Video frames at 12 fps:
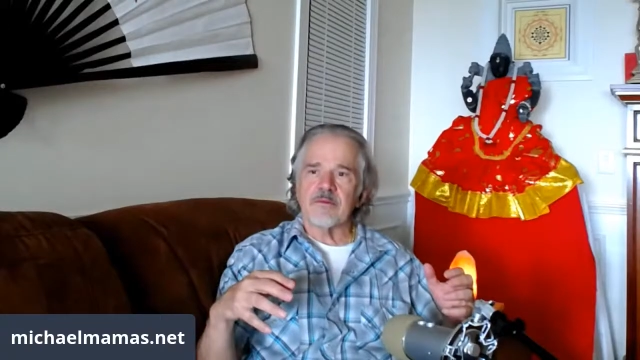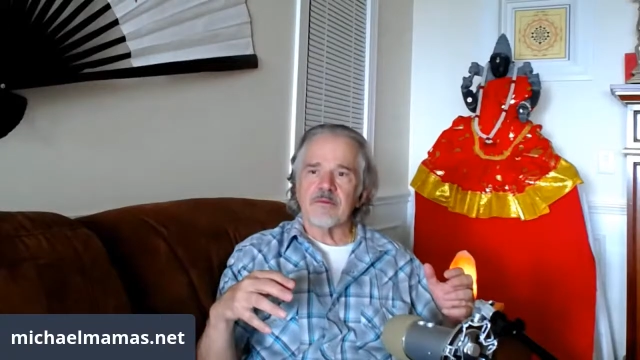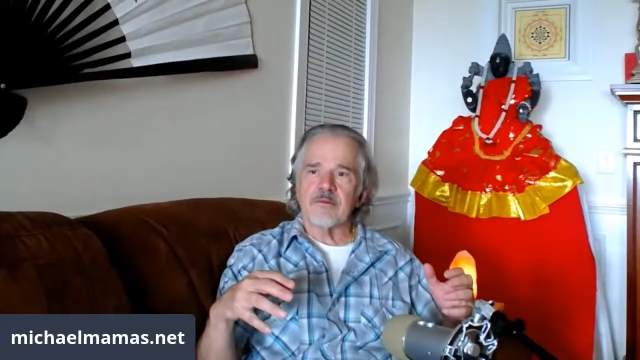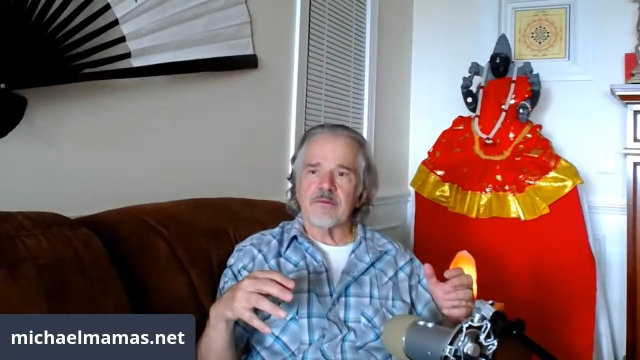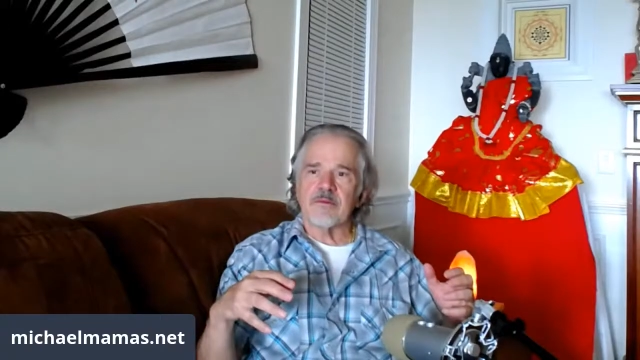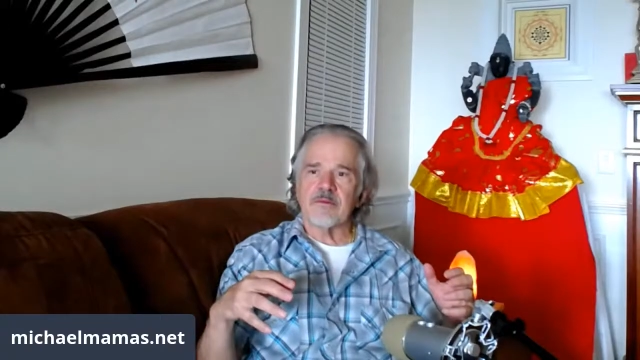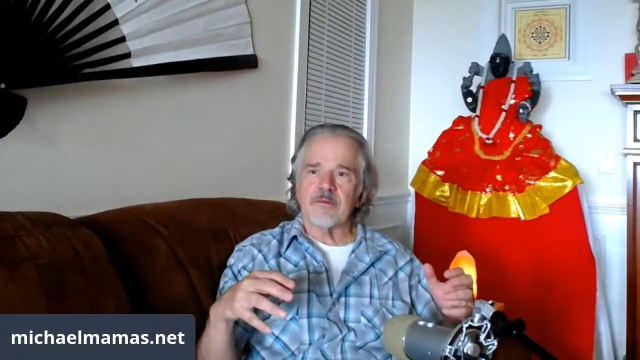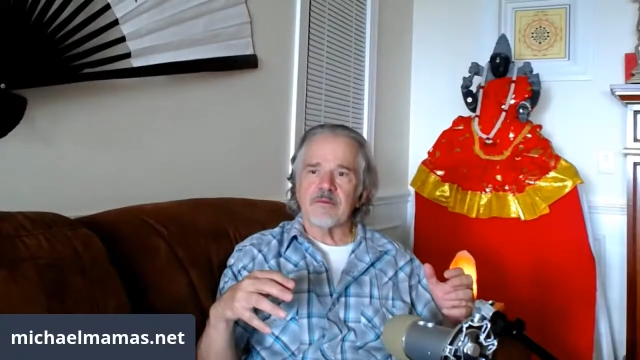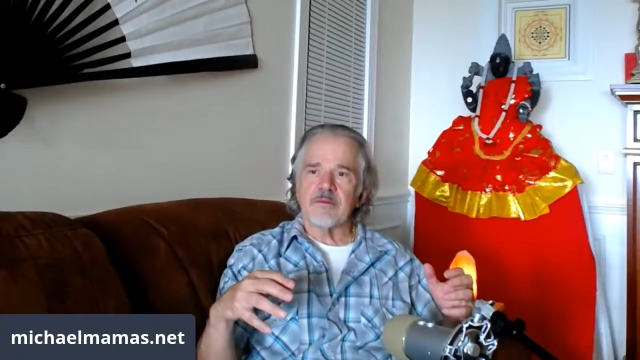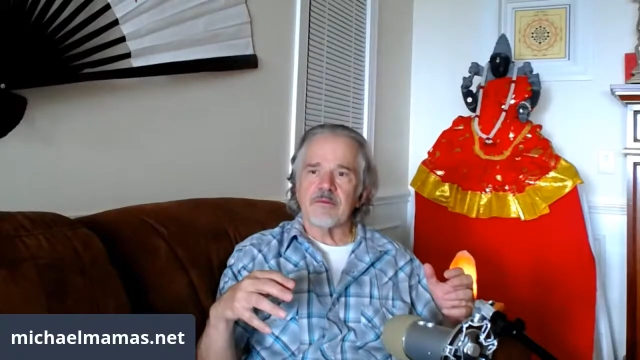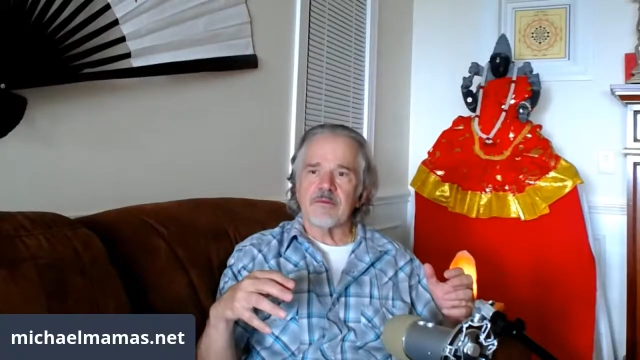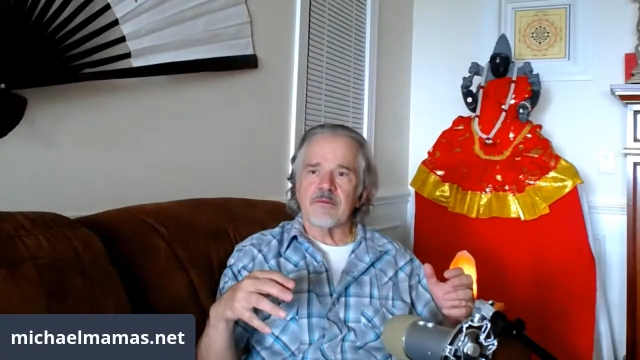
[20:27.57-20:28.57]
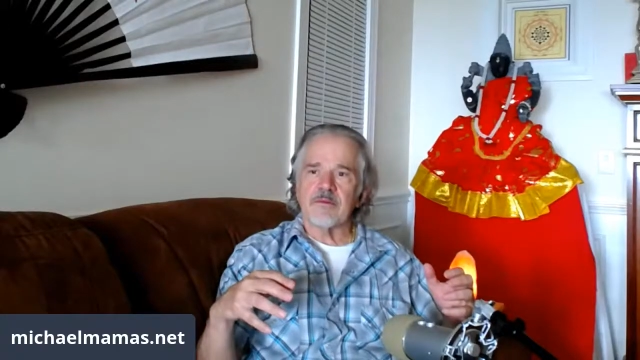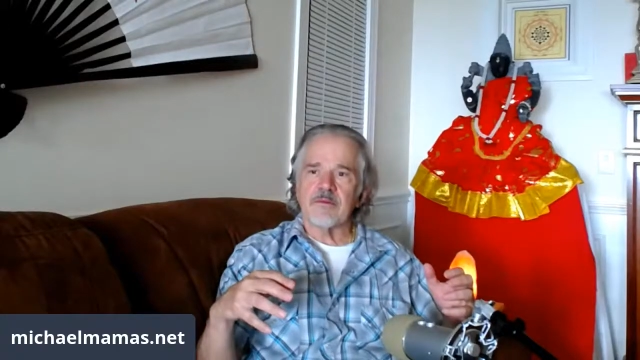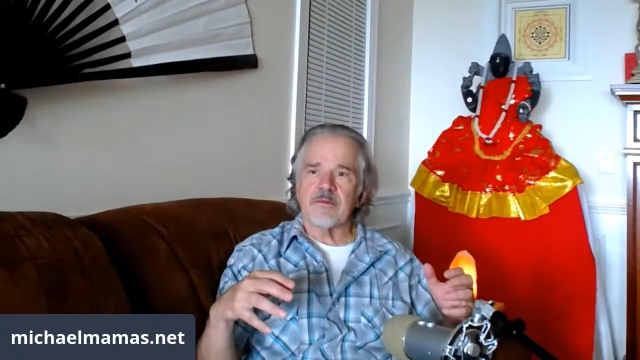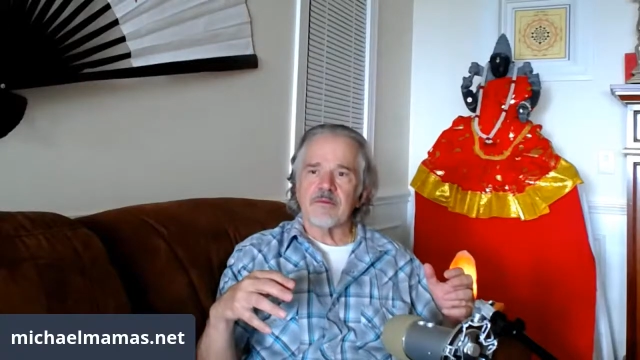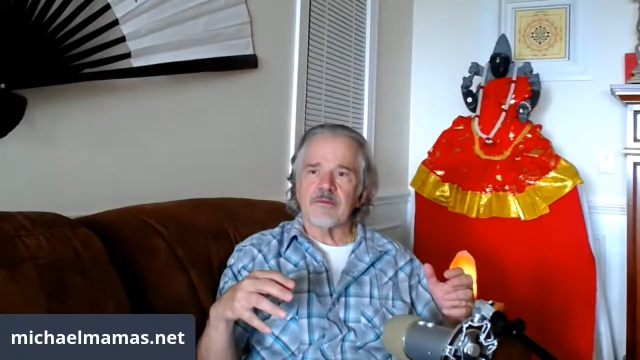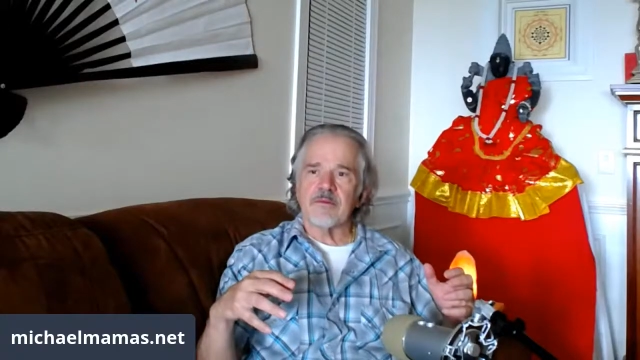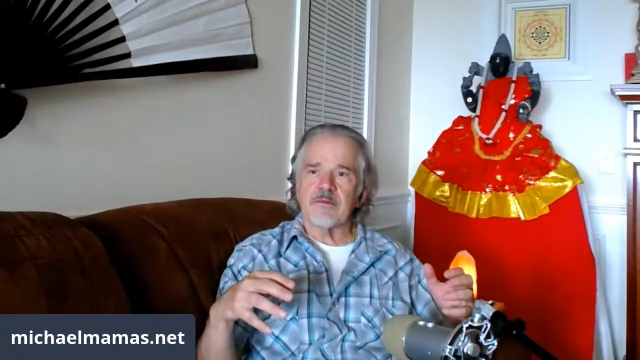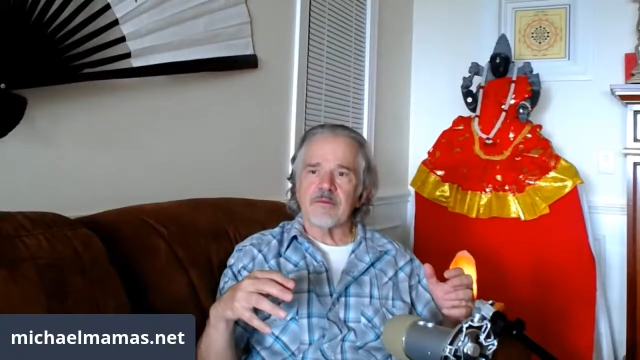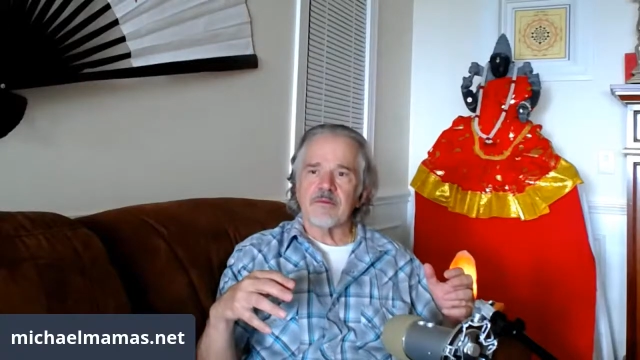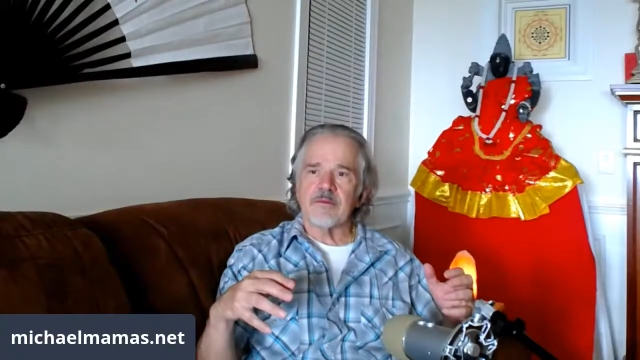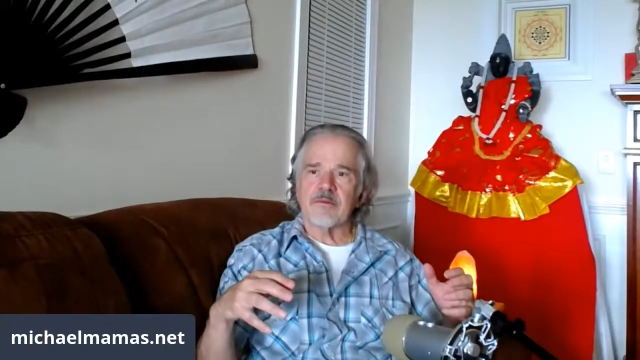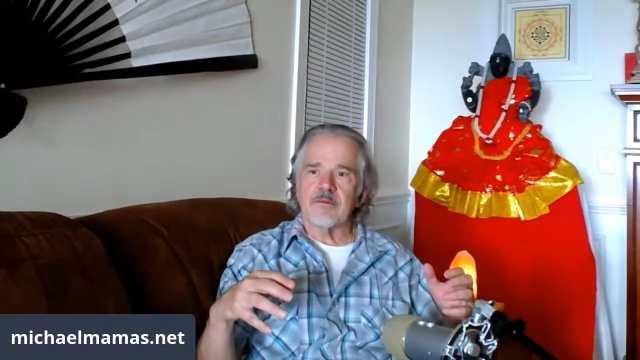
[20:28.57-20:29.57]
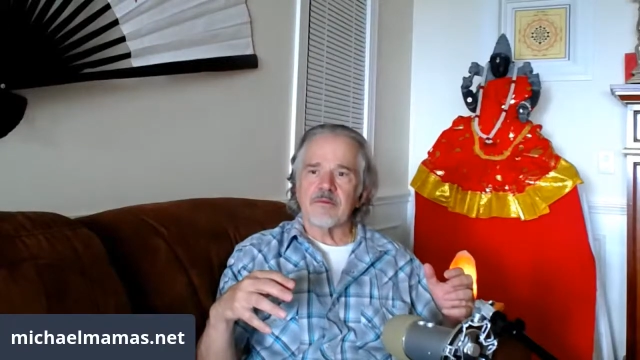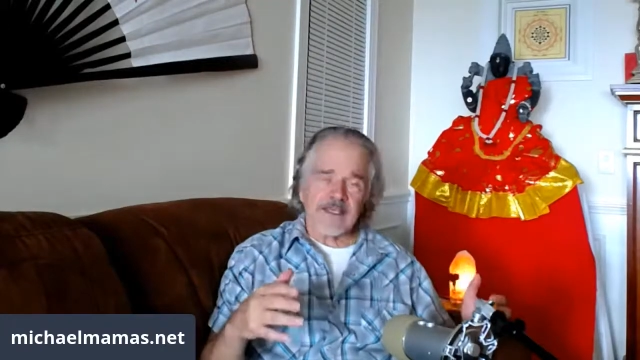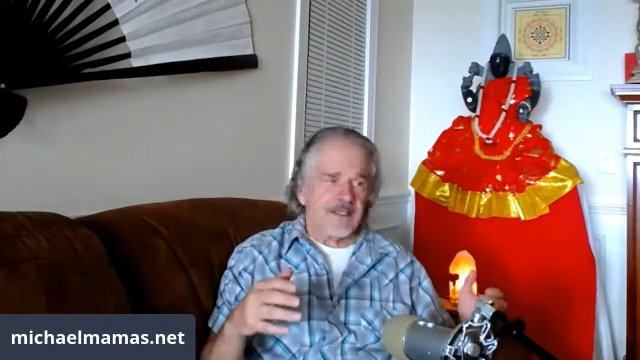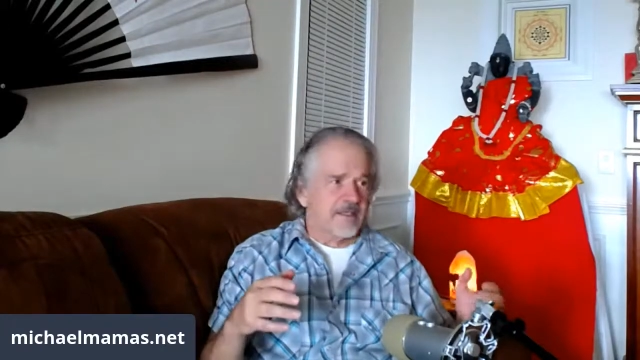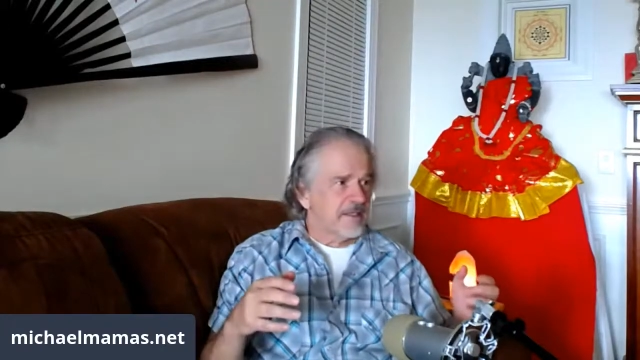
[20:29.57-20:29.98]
world government, the trick